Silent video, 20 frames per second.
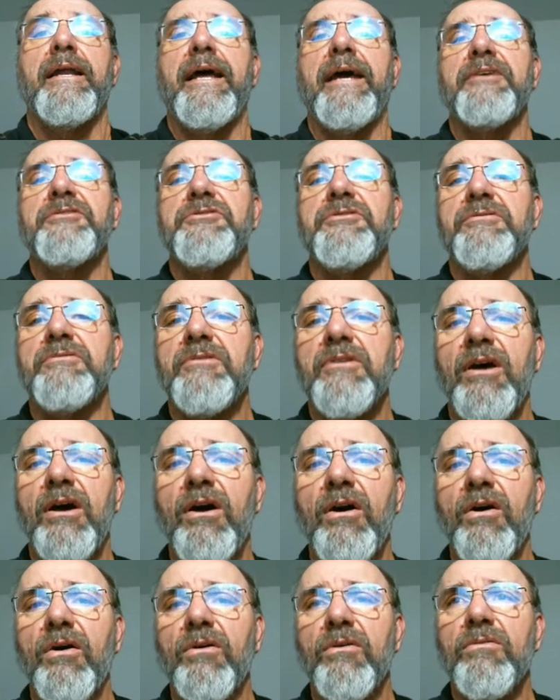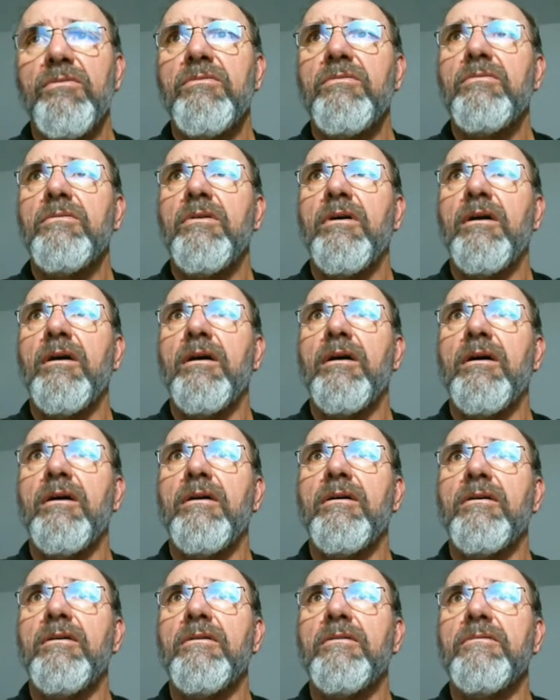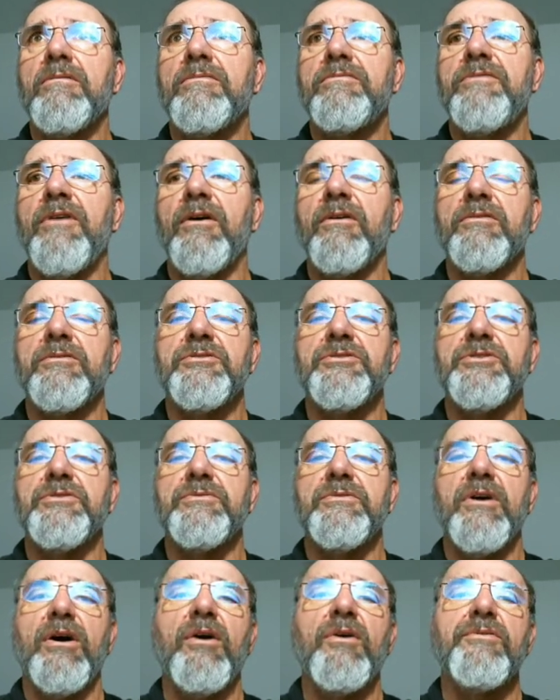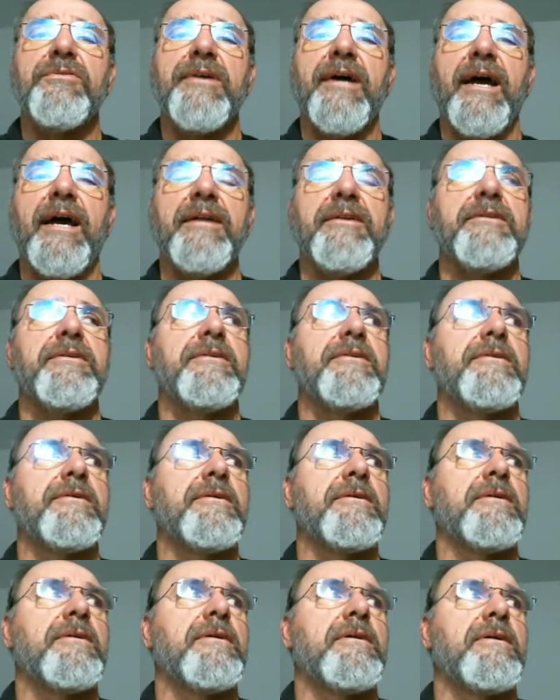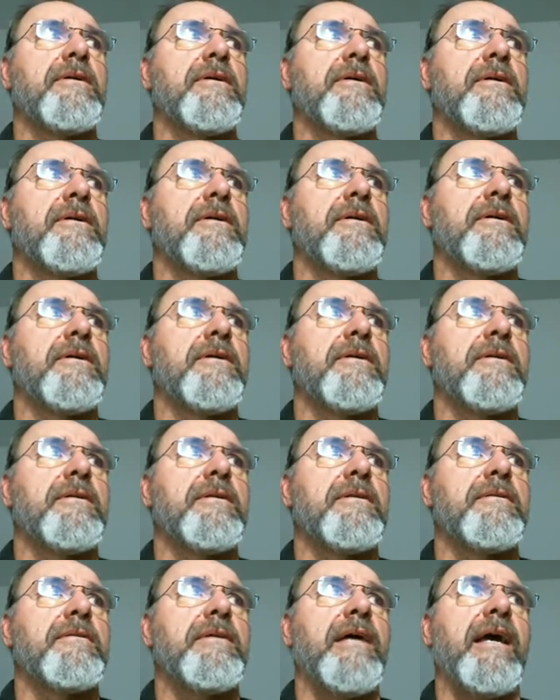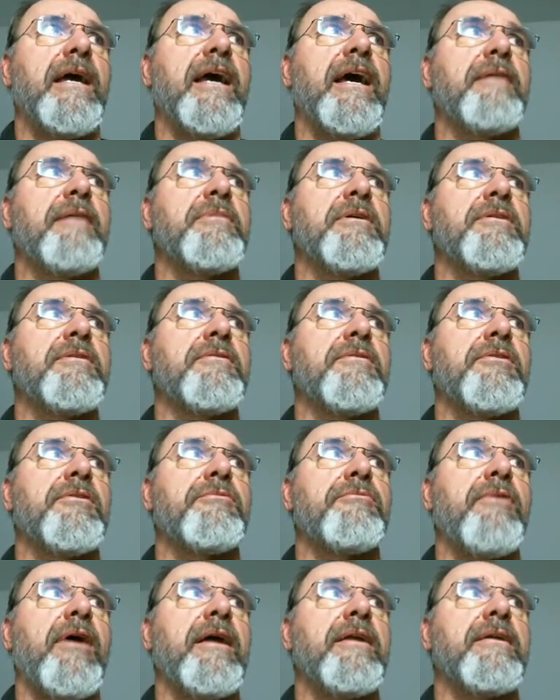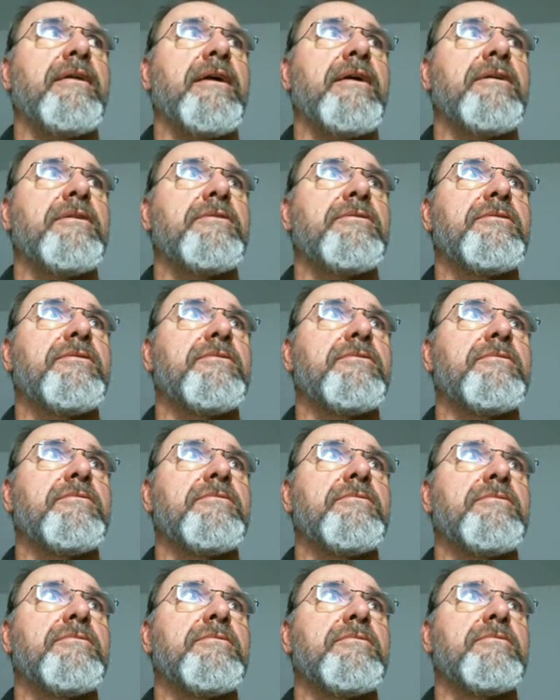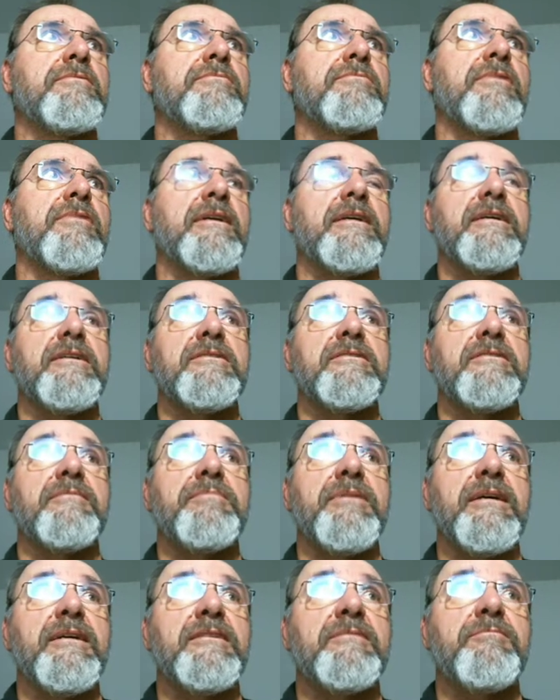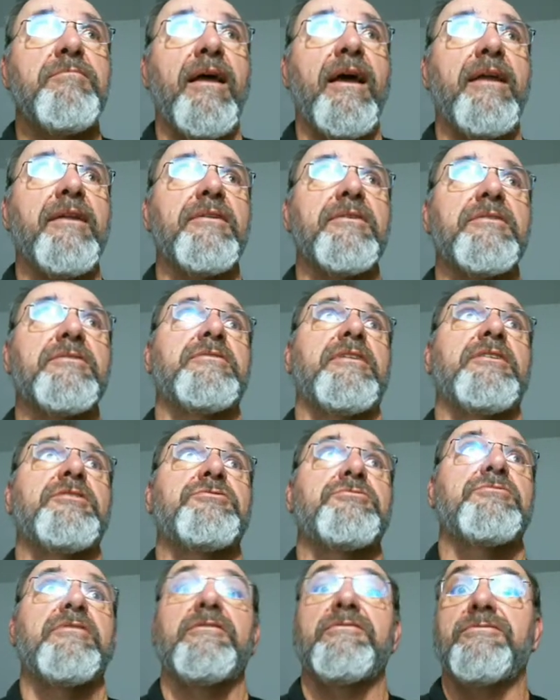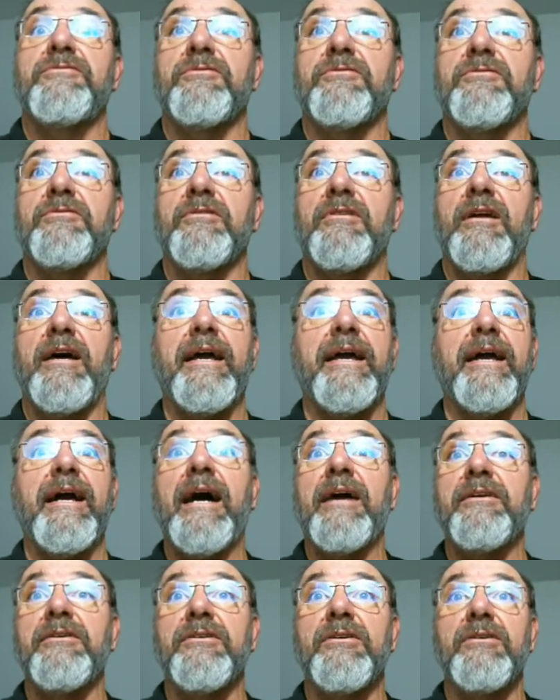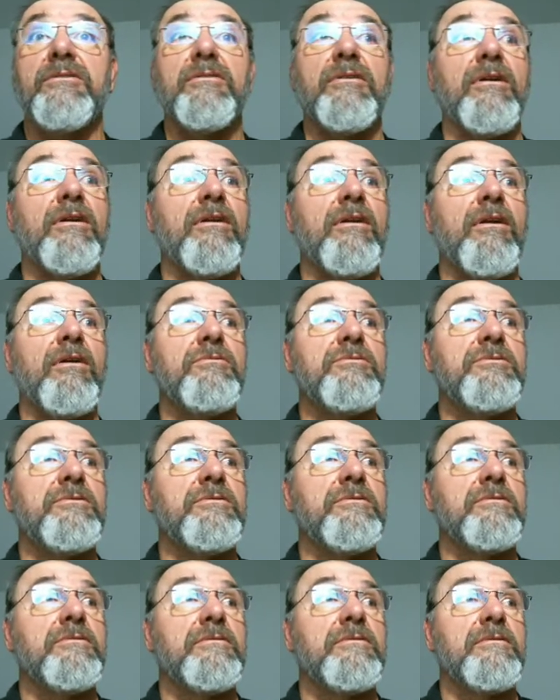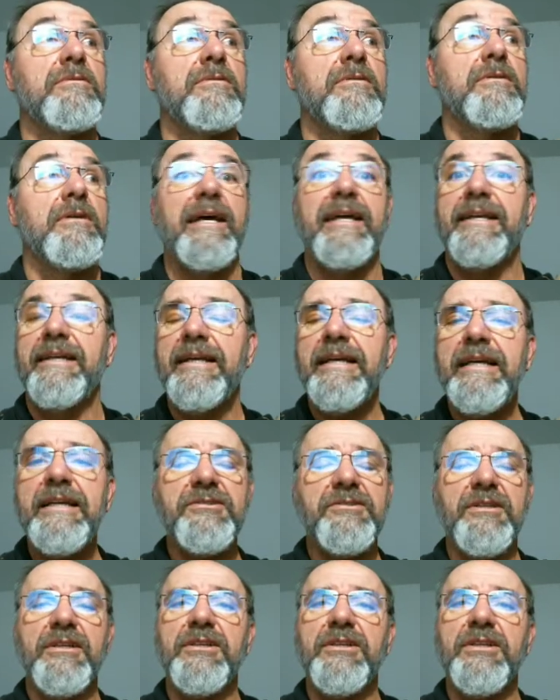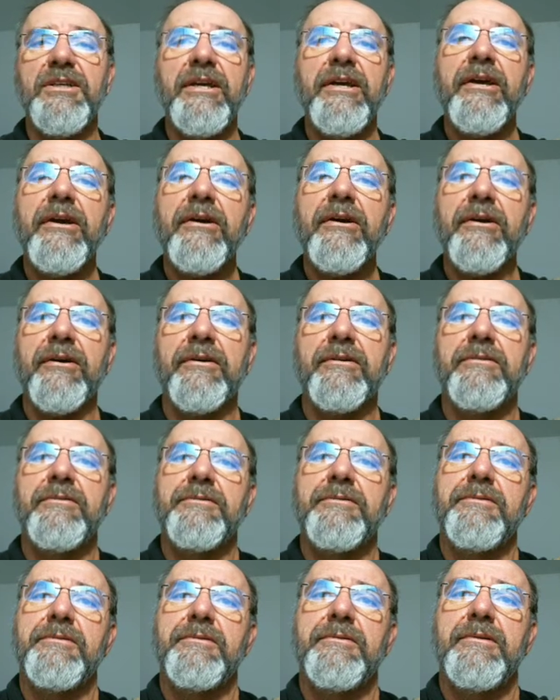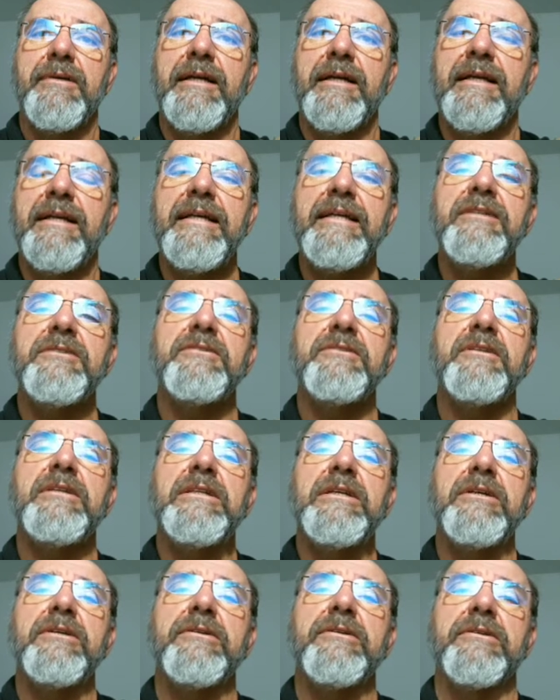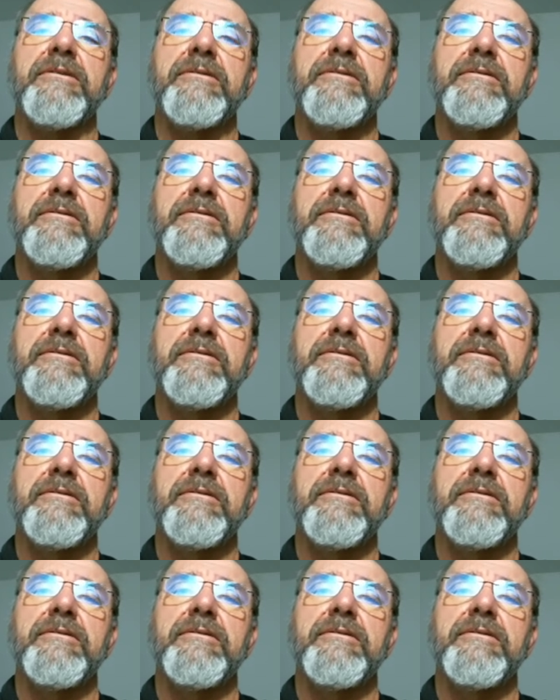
as you know, folks, you know that they have been threatening to release the peace plan of the century for, like, I don't know, close, at least a year. At least a year.